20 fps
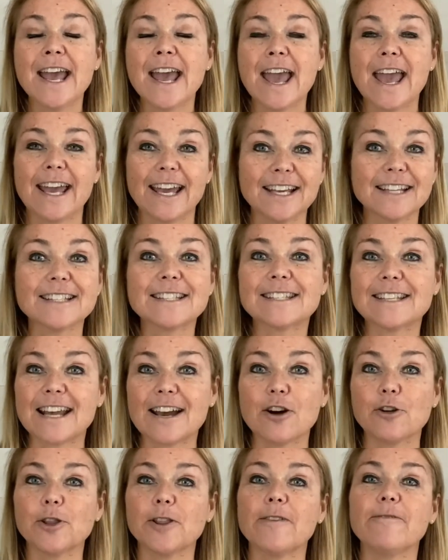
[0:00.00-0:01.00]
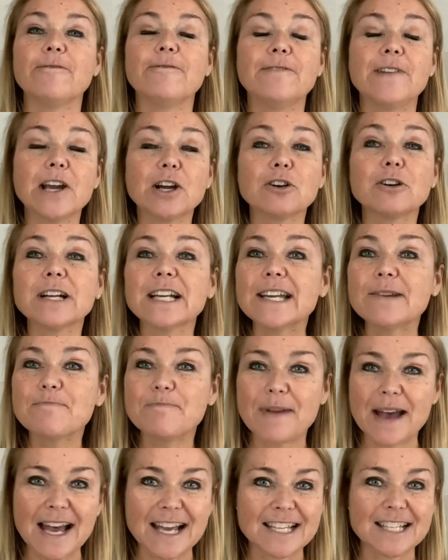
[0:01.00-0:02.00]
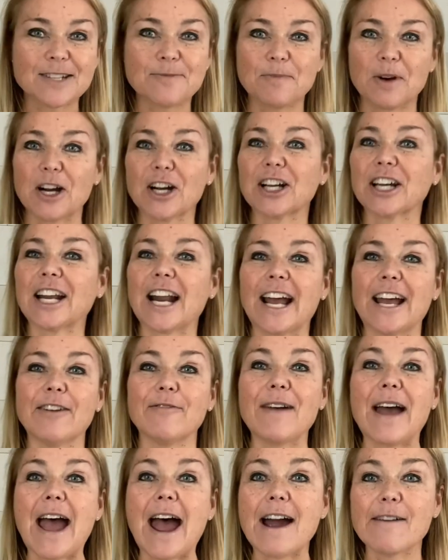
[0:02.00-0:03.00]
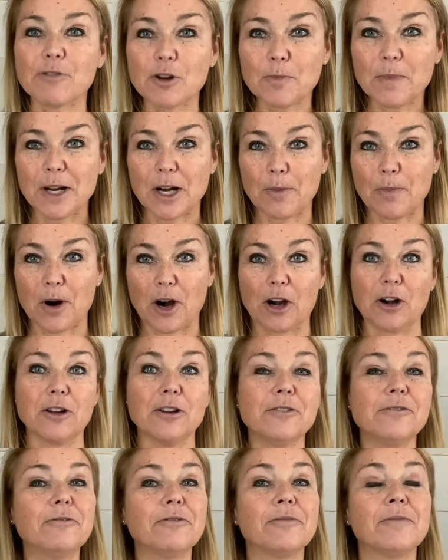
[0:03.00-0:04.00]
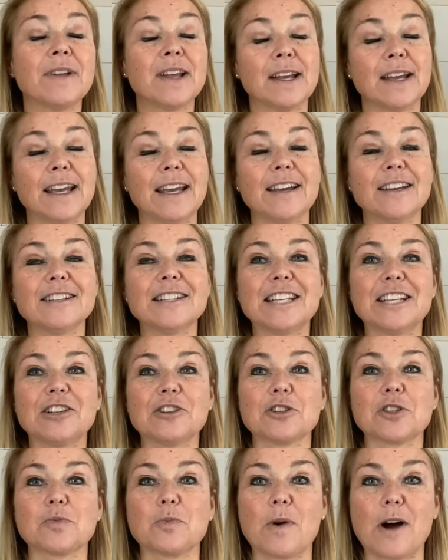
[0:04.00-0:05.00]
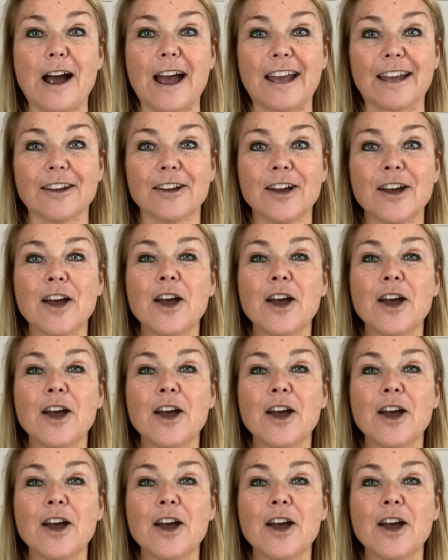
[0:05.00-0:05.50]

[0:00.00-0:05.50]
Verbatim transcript: Hands down, the very best market I have ever been a part of, and here's why.